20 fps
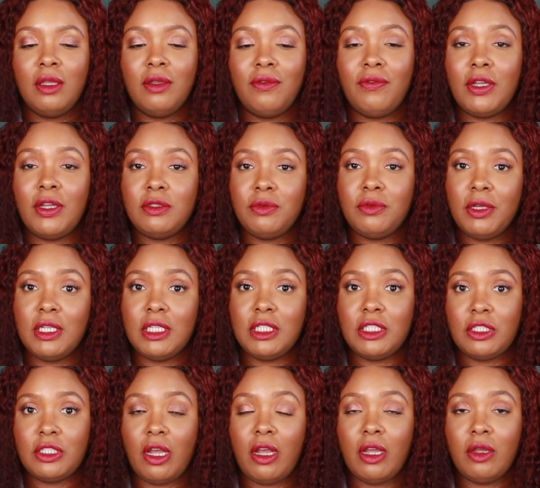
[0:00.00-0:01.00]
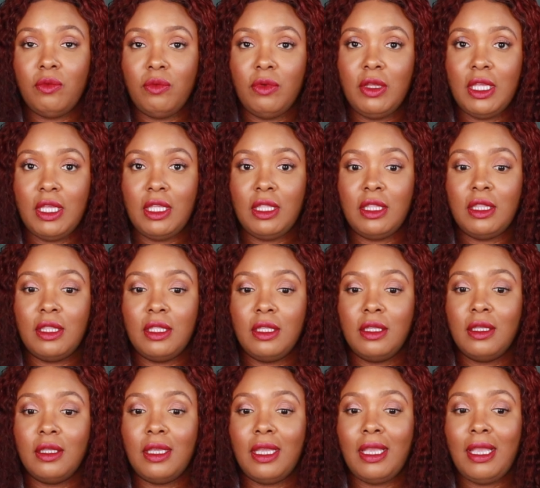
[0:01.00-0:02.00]
First, we're going to start with
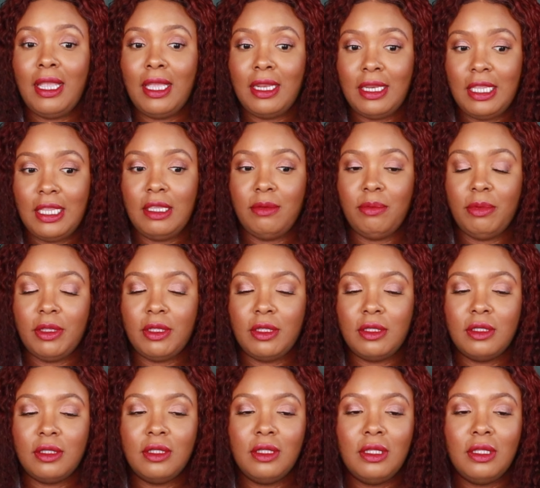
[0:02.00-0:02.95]
an ebook.